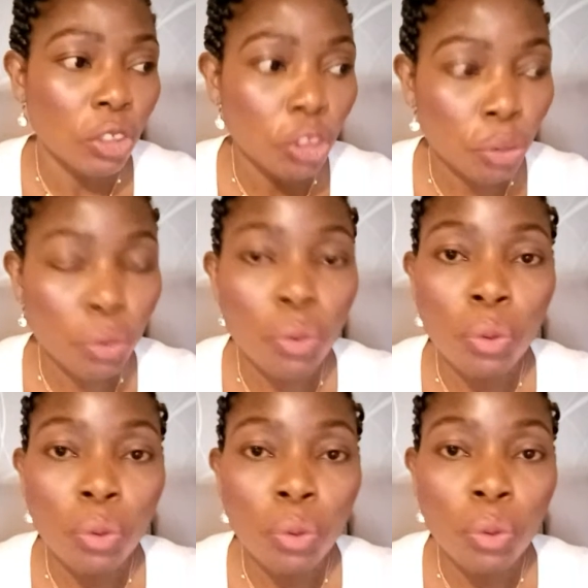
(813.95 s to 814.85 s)
you
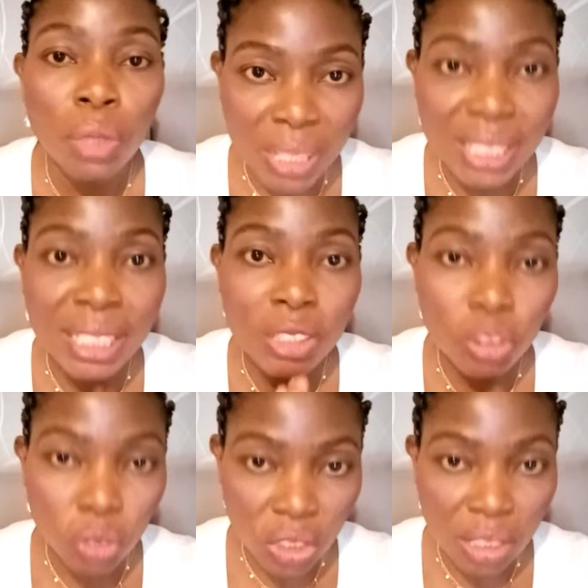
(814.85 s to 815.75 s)
go represent
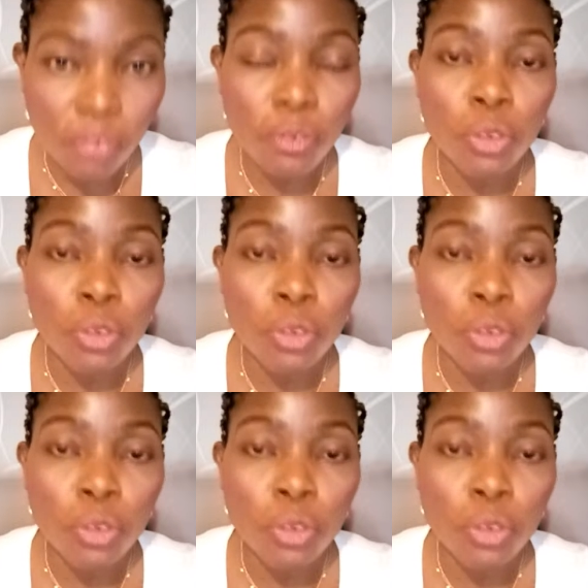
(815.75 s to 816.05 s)
yourself.